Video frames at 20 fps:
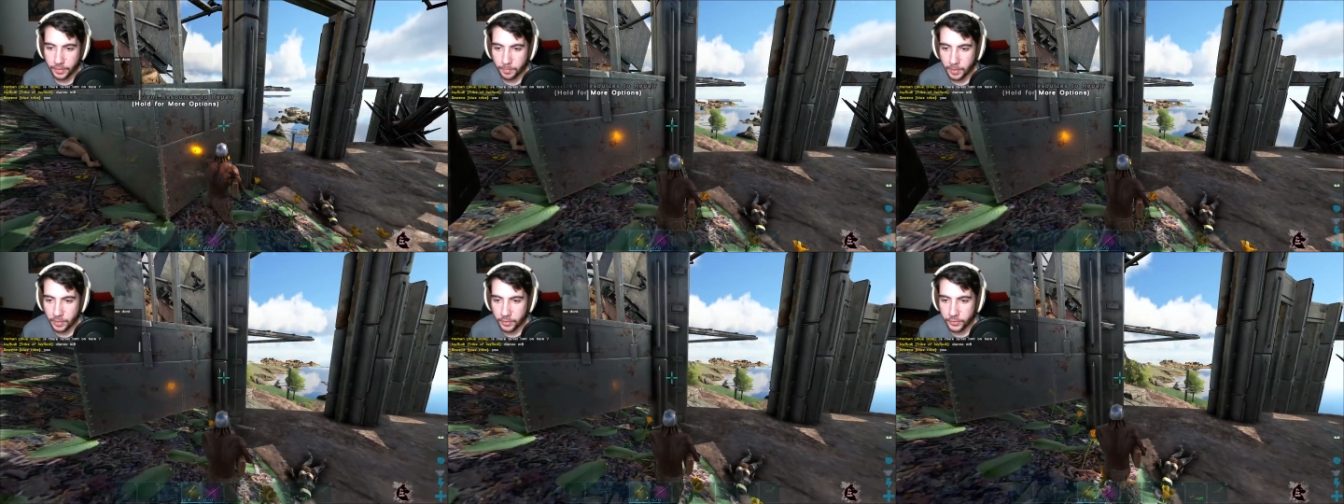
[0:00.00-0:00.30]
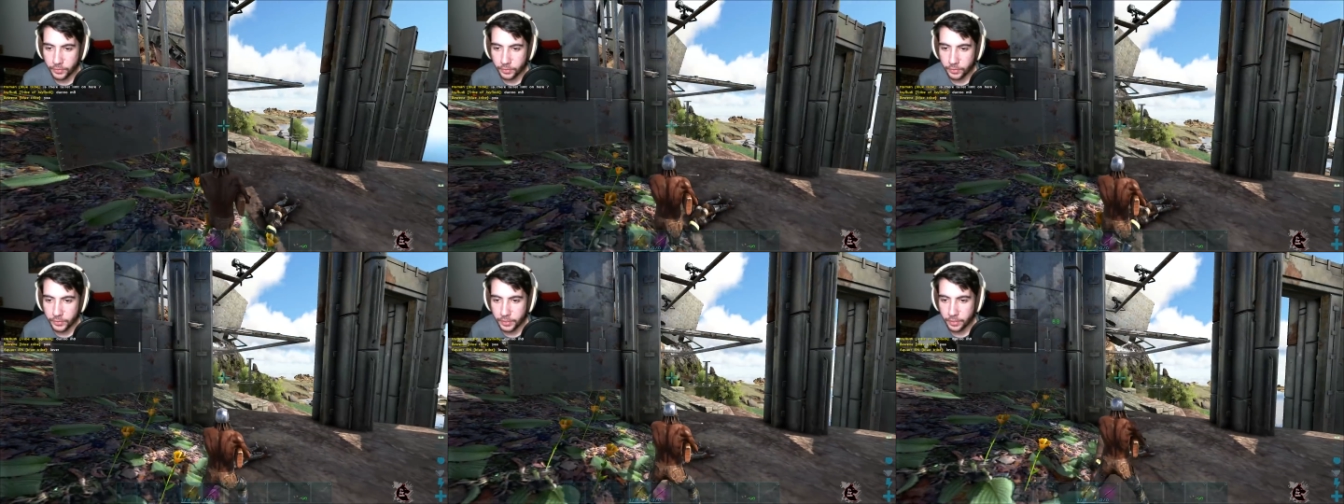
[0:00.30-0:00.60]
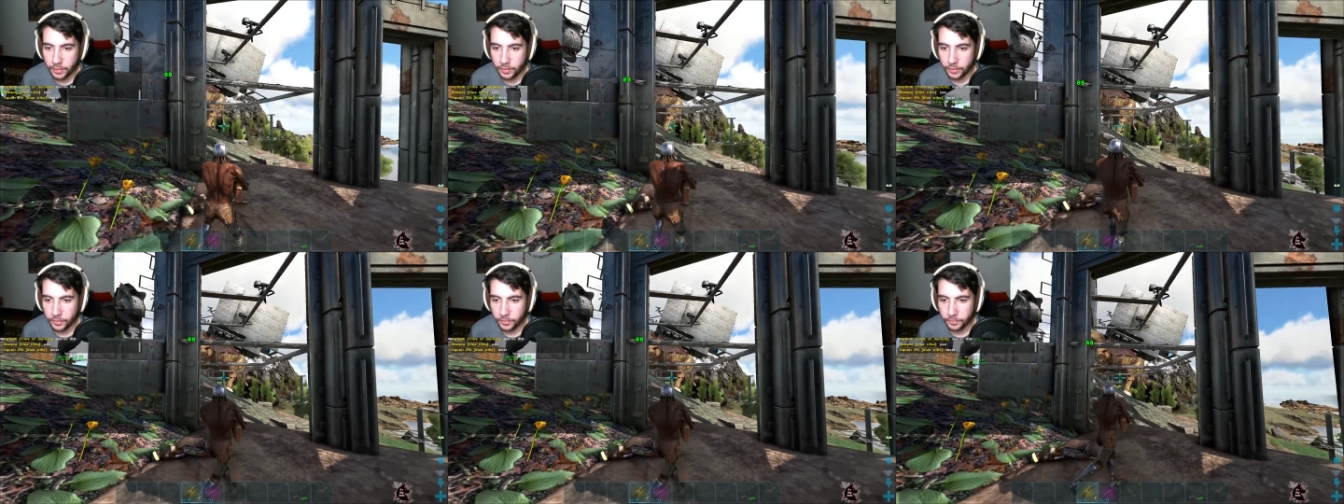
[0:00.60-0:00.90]
of the
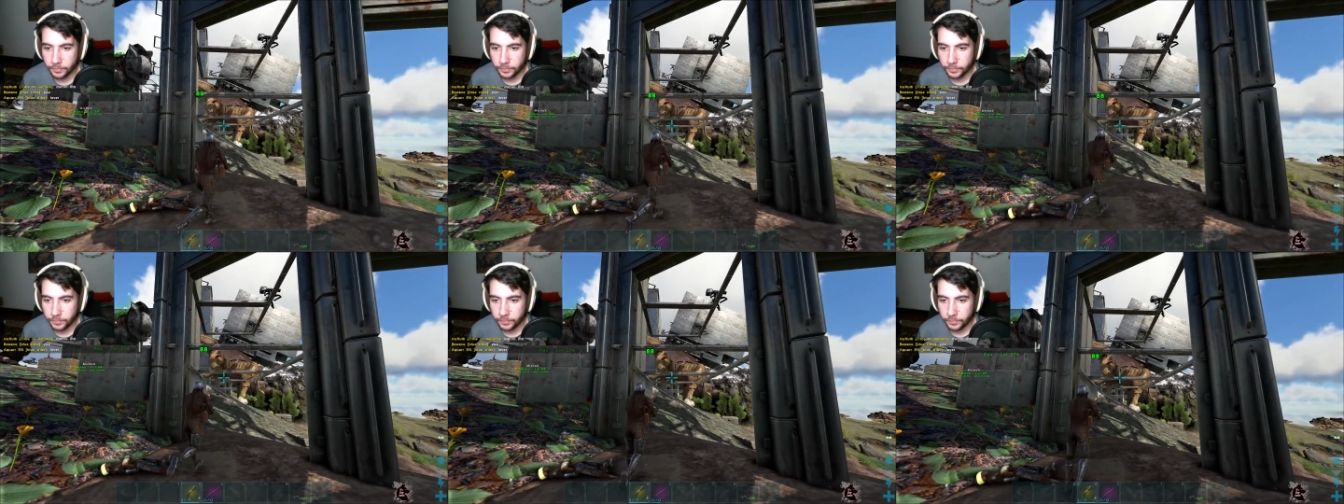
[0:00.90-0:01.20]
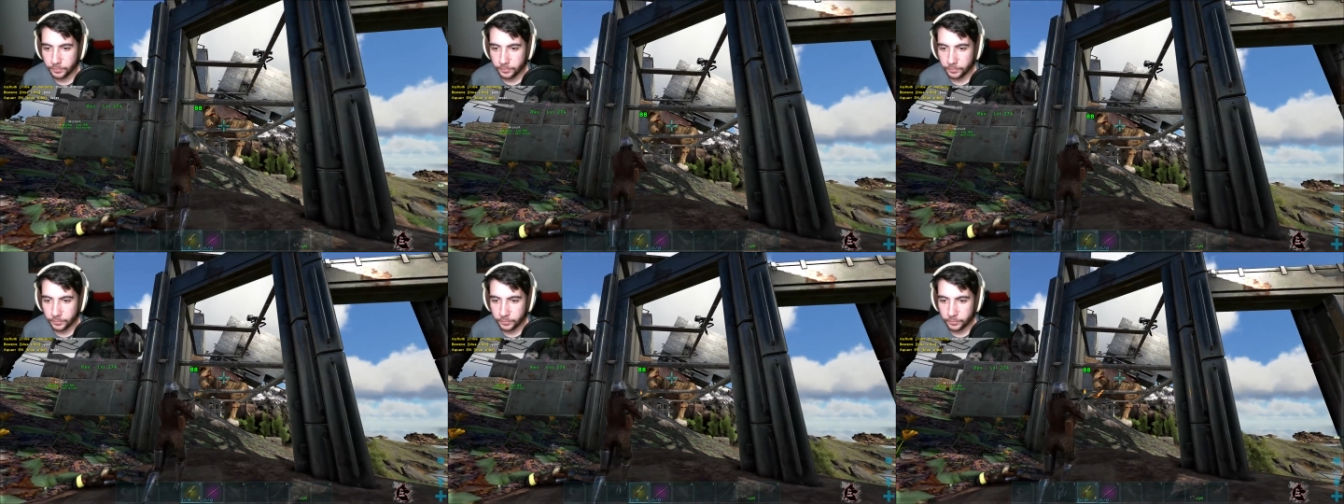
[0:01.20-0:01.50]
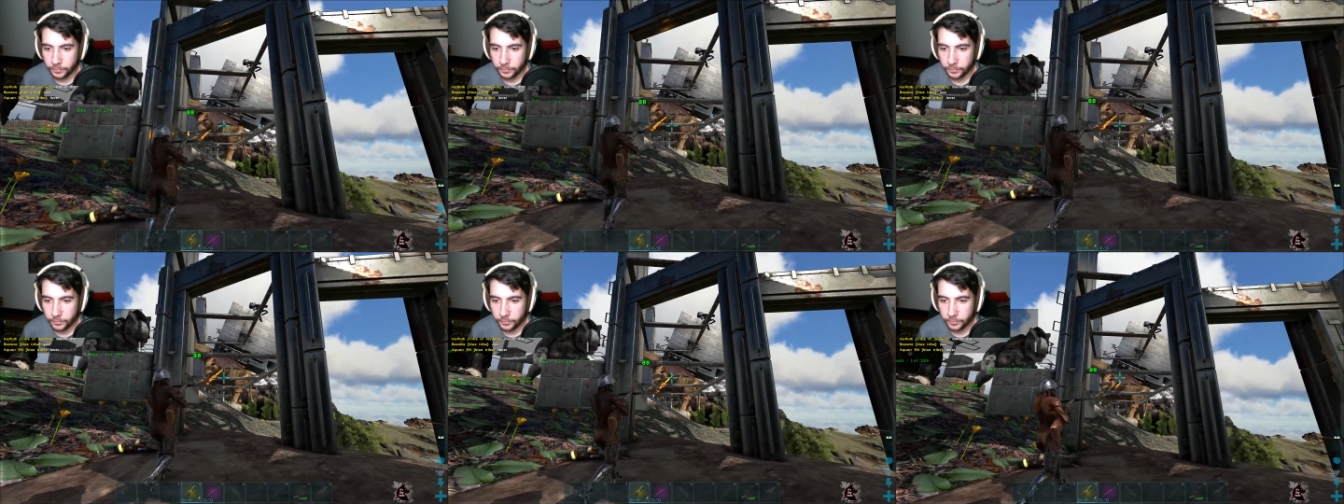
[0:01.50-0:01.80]
lag.
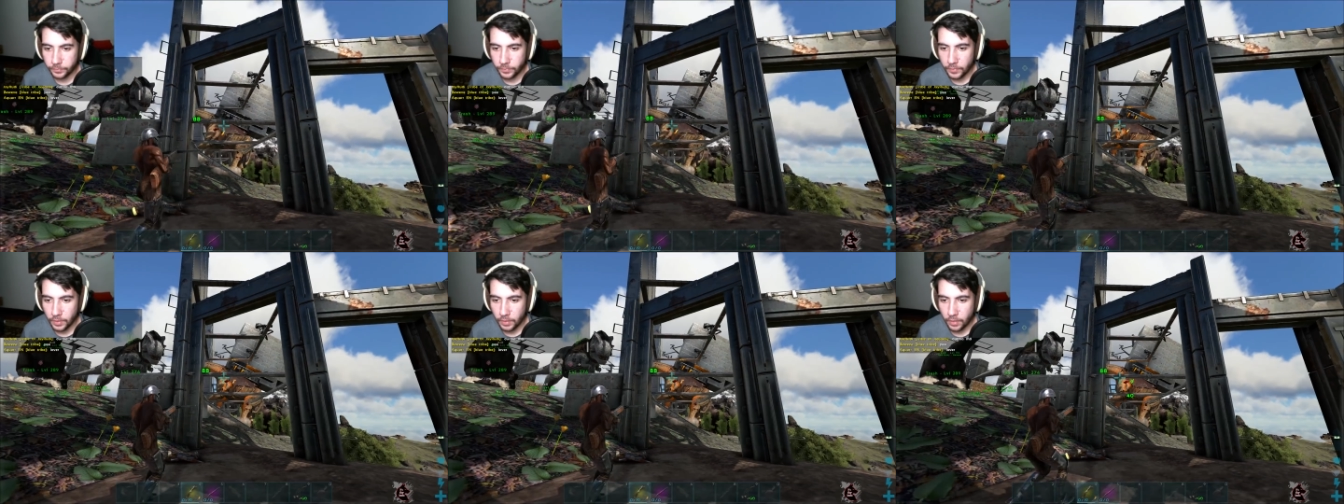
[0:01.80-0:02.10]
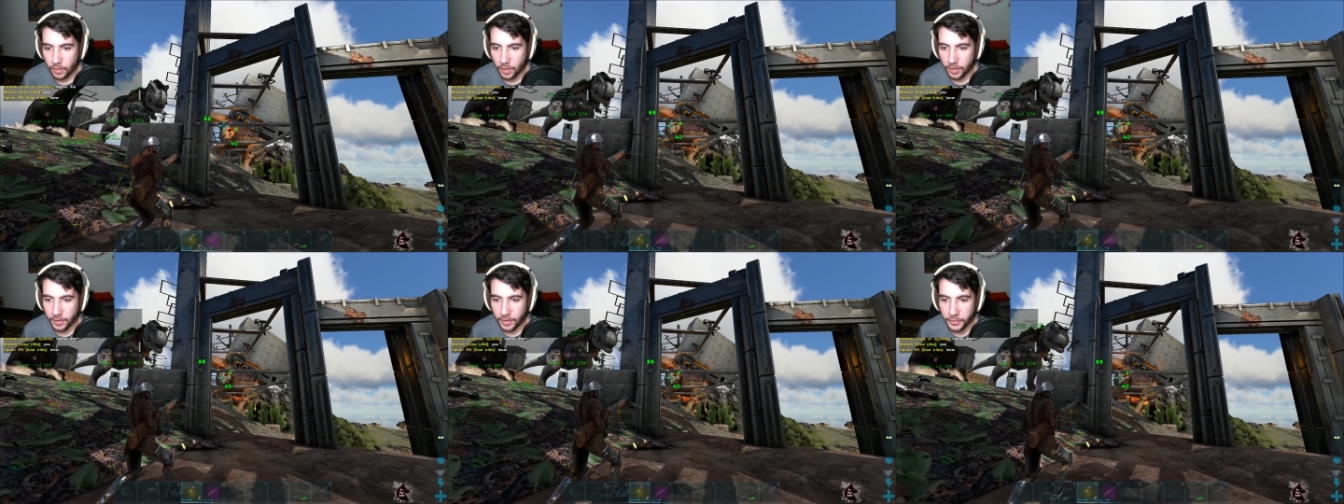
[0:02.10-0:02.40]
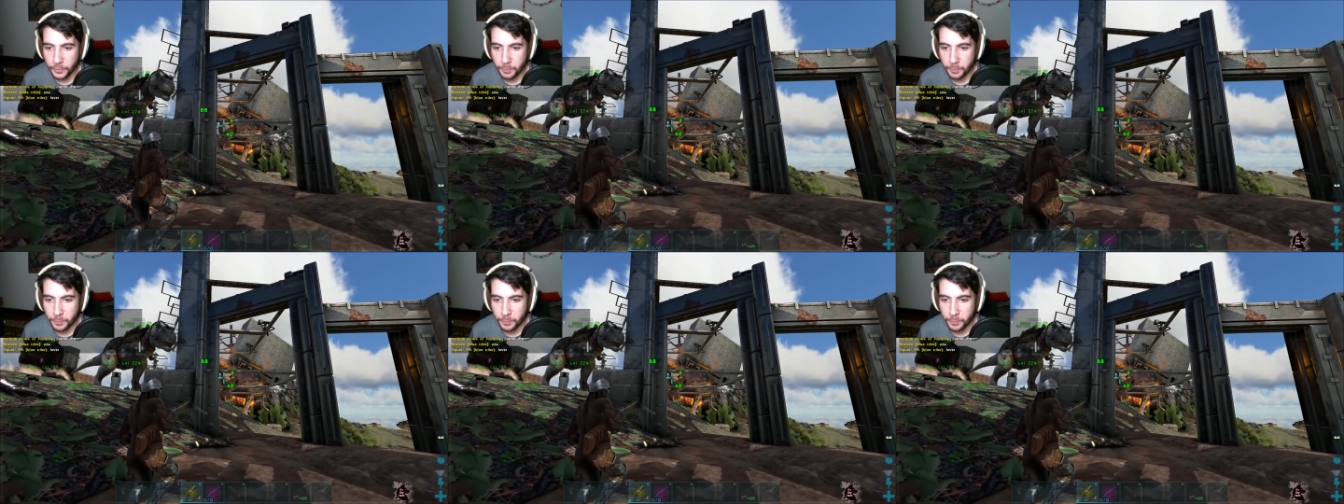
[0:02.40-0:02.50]
Alright guys,